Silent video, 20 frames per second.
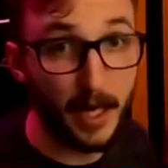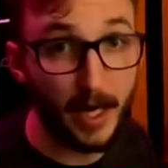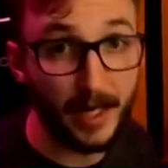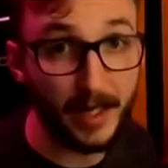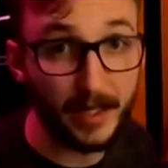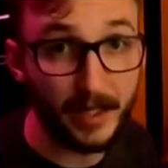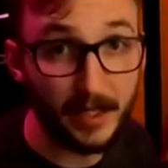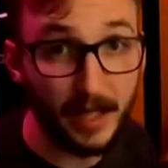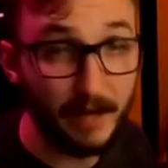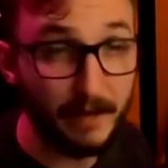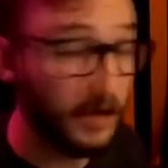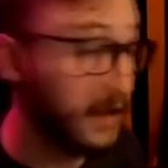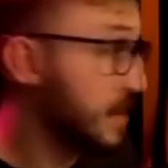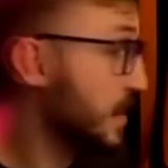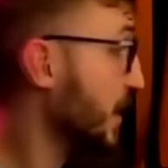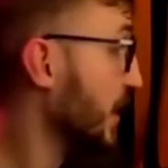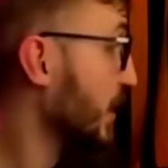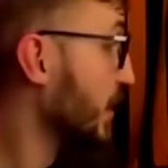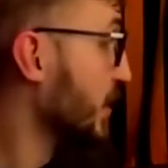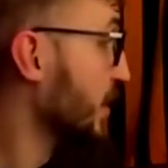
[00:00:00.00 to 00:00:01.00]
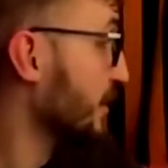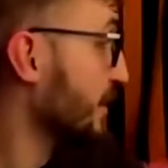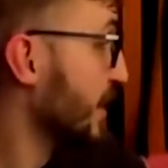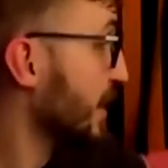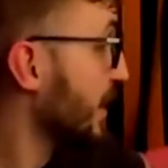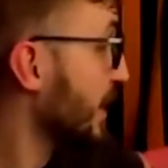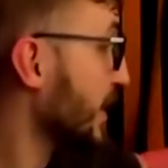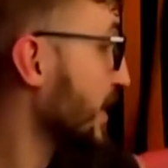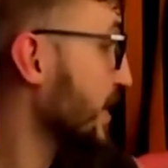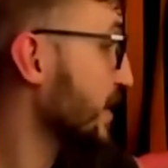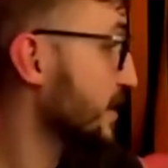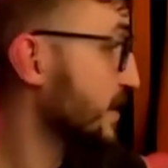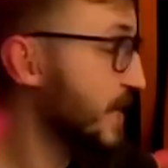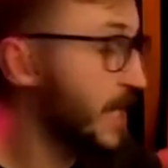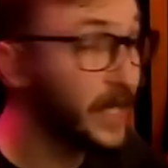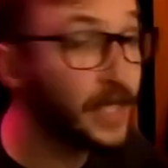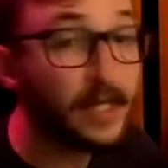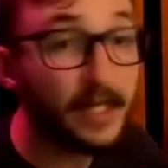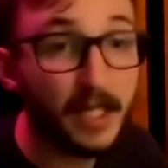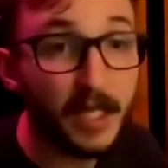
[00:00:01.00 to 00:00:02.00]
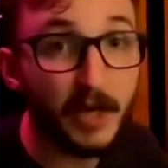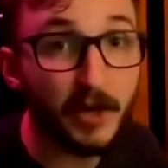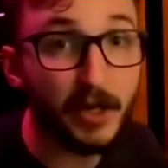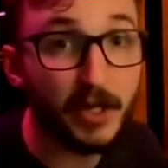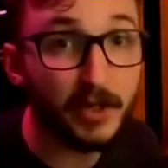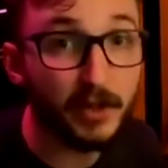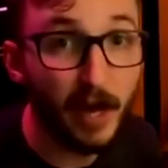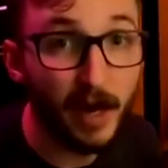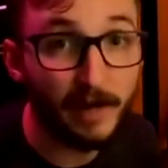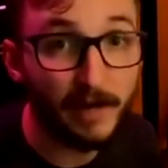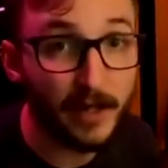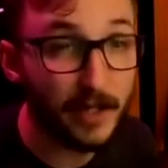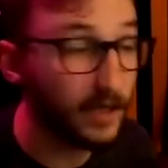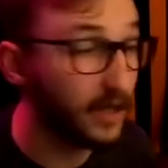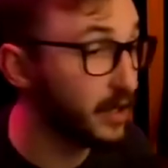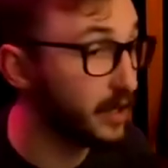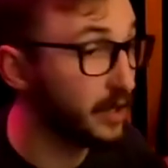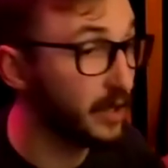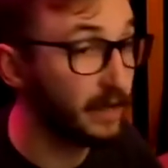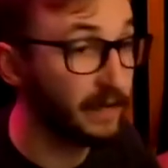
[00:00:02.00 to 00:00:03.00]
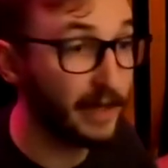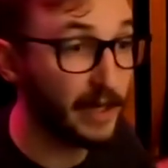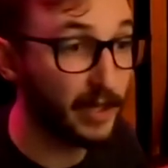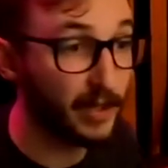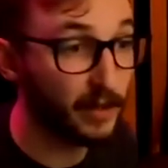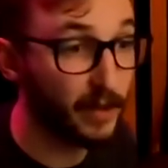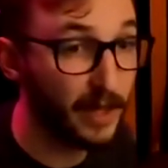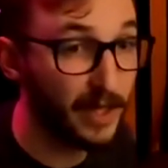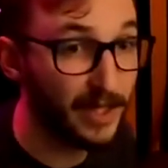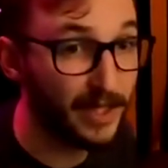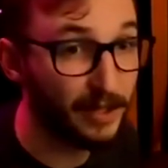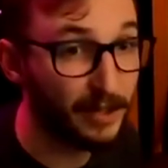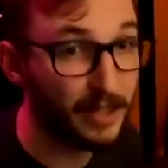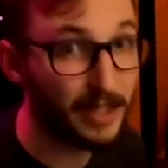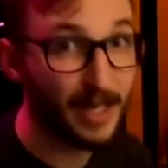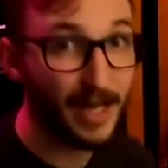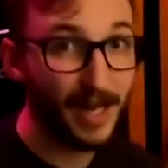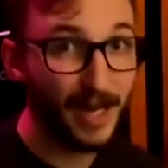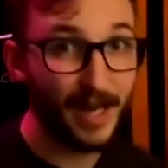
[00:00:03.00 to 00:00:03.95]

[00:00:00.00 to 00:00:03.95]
i7. It could have had like a 10 series graphics card or even a 20 series.